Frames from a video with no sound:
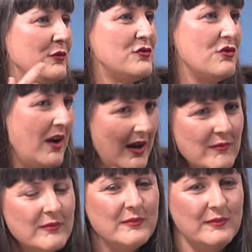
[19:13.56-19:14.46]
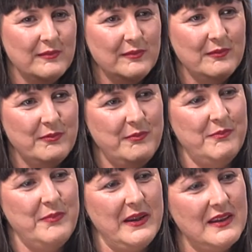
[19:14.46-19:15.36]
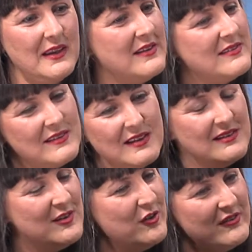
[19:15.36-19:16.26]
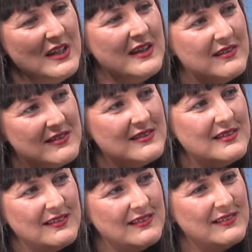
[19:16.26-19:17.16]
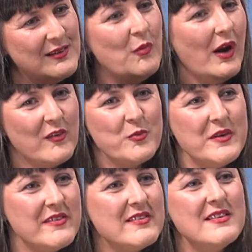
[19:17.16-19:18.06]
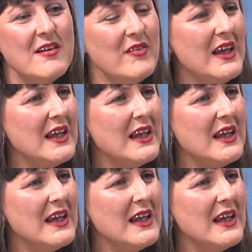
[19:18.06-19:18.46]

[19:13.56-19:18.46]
try and. But it usually is, in my experience, it's never